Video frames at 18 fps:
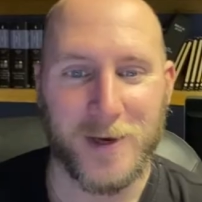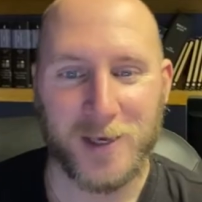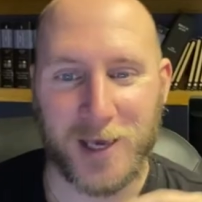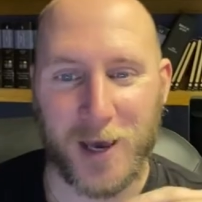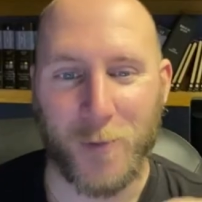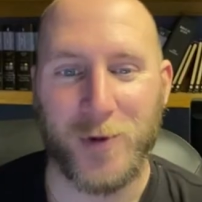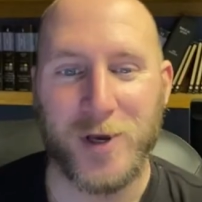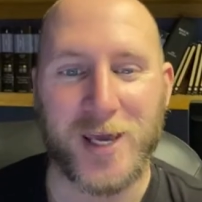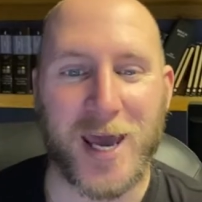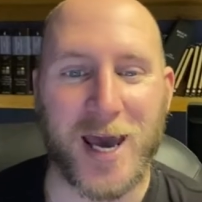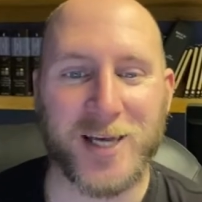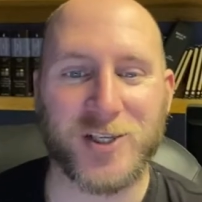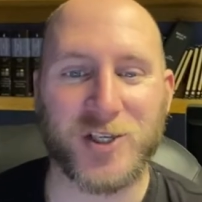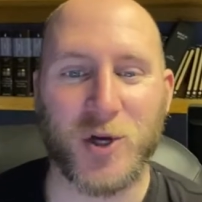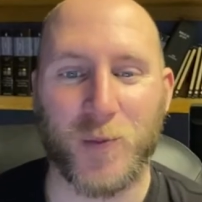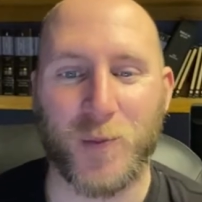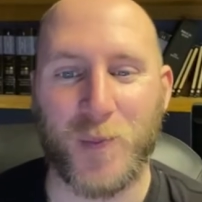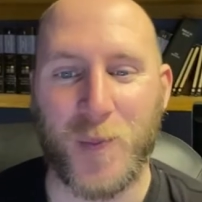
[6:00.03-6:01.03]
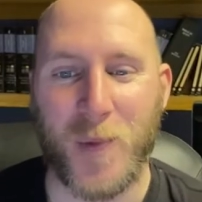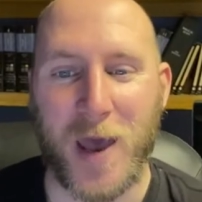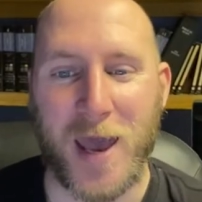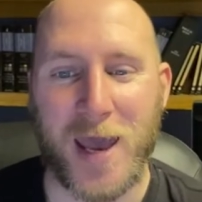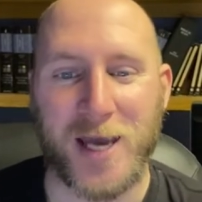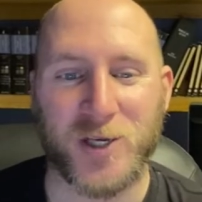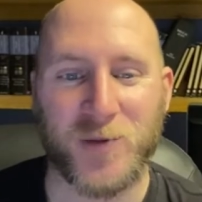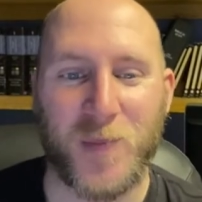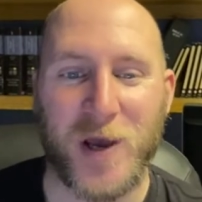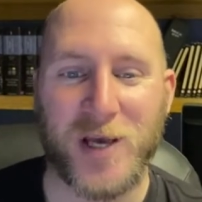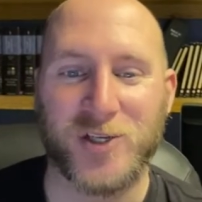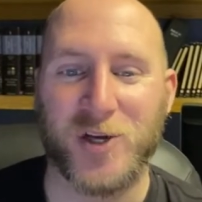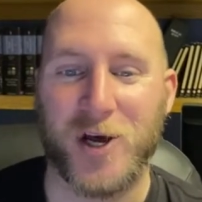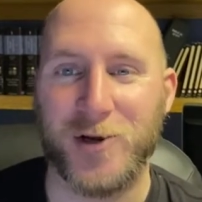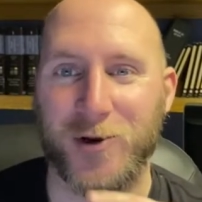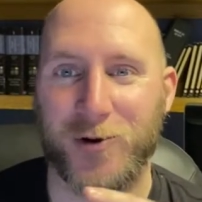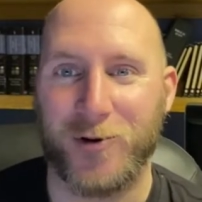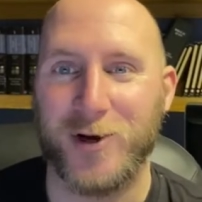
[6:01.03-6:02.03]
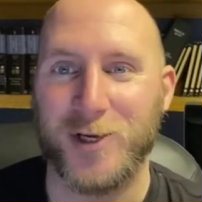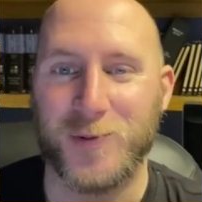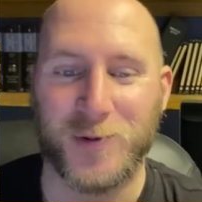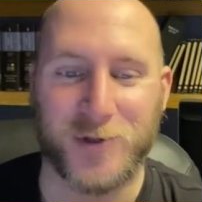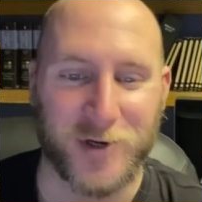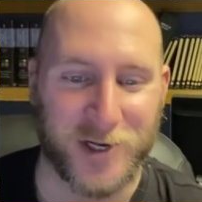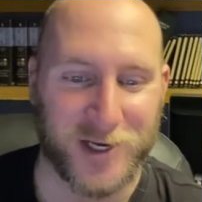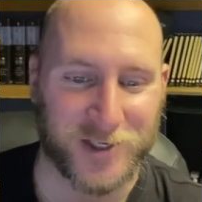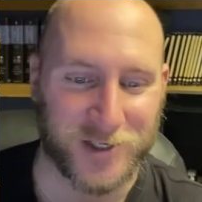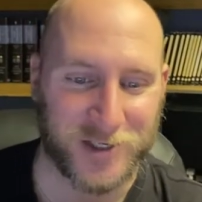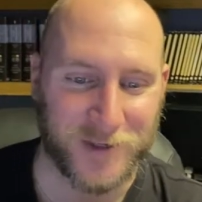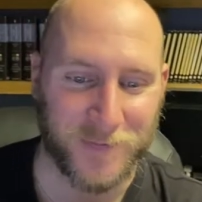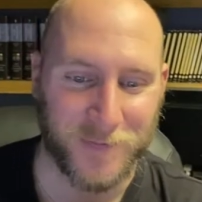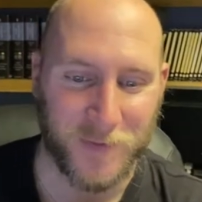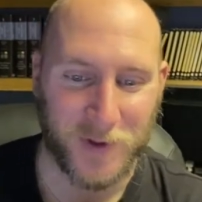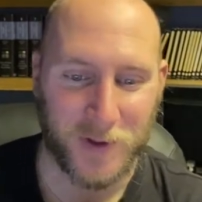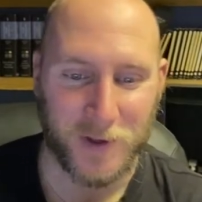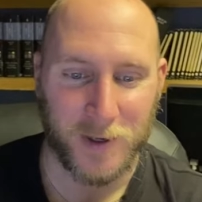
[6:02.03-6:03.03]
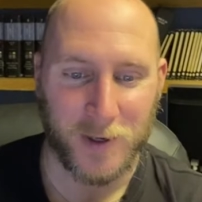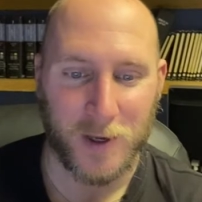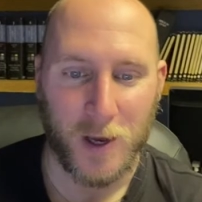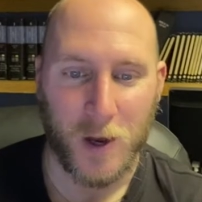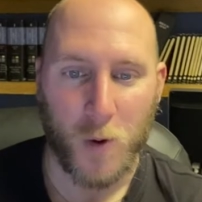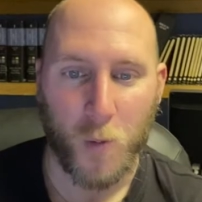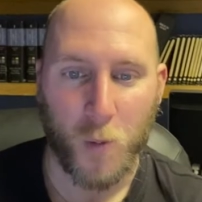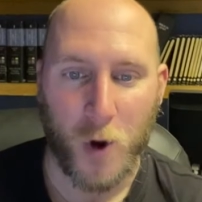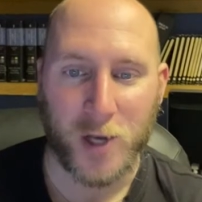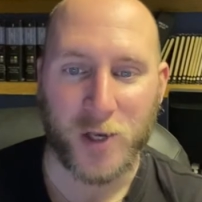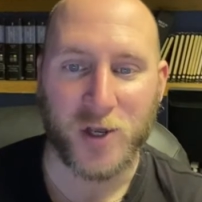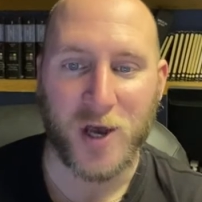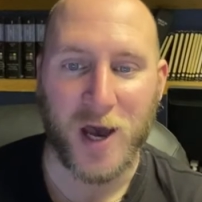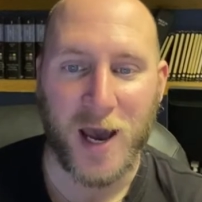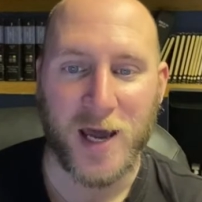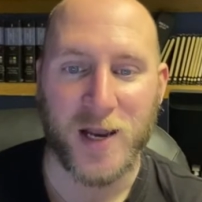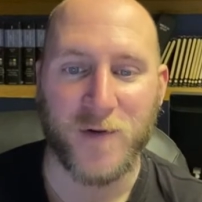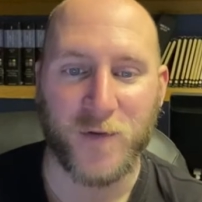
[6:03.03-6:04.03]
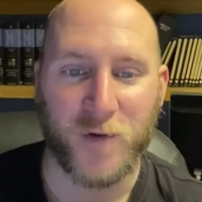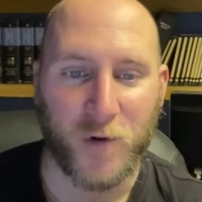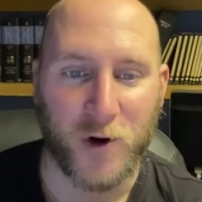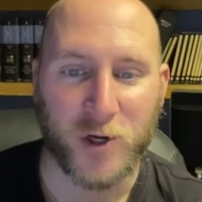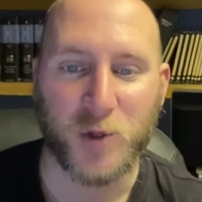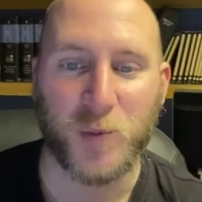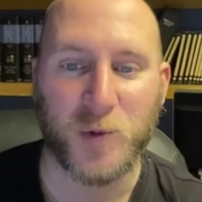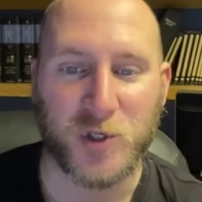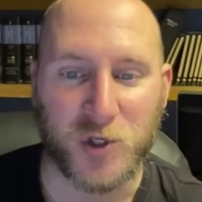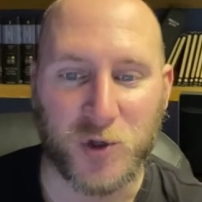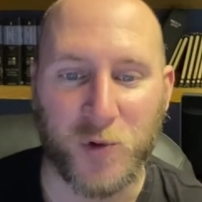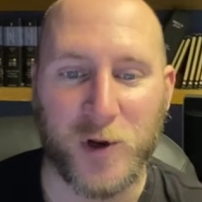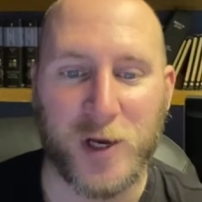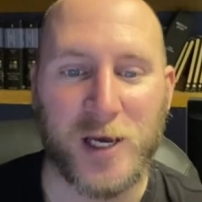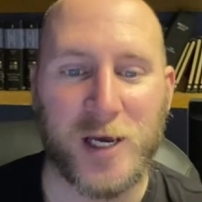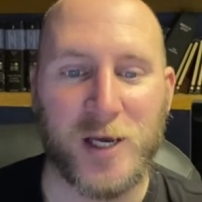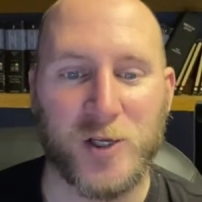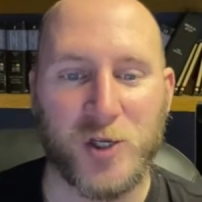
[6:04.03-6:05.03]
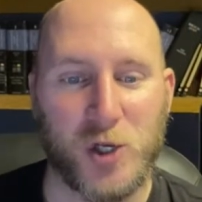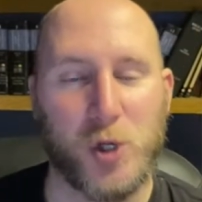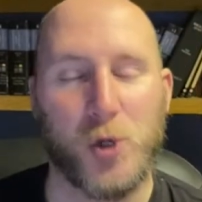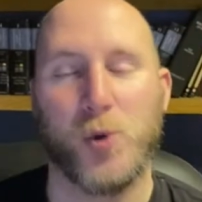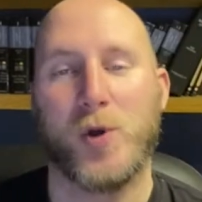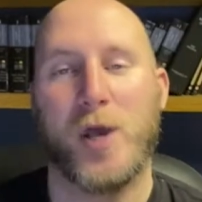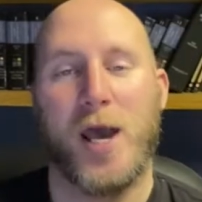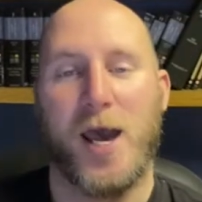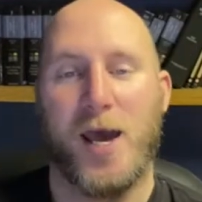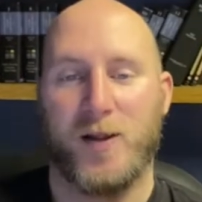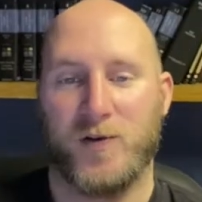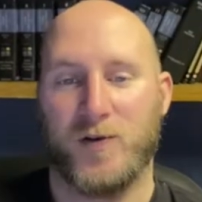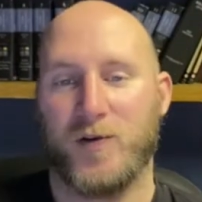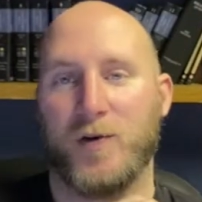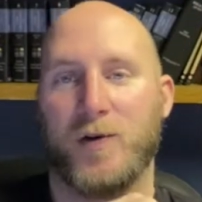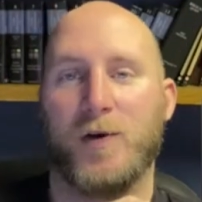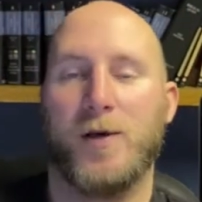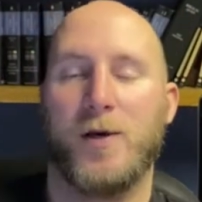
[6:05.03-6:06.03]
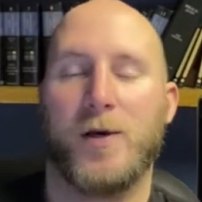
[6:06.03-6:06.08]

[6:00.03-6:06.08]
Can we guess your age based on your Christmas tradition? What kind of Christmas tree do you get?